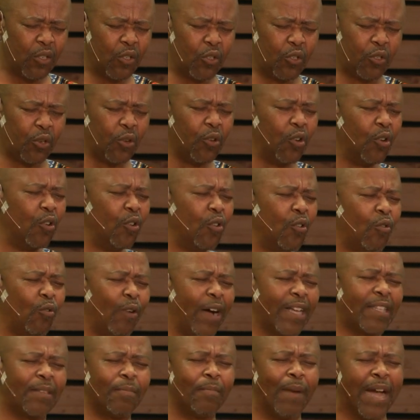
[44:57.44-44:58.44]
Do
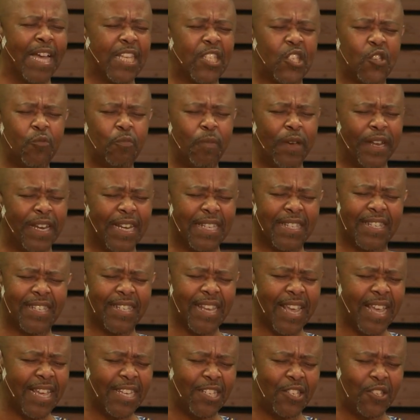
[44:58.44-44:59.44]
what my spirit
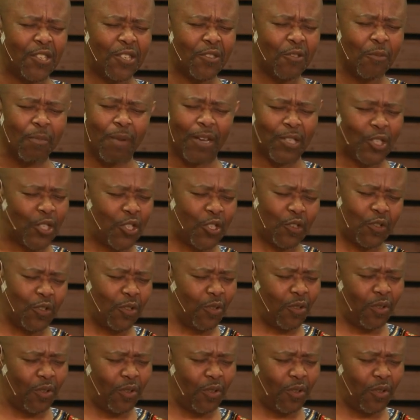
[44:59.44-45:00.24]
says you must do.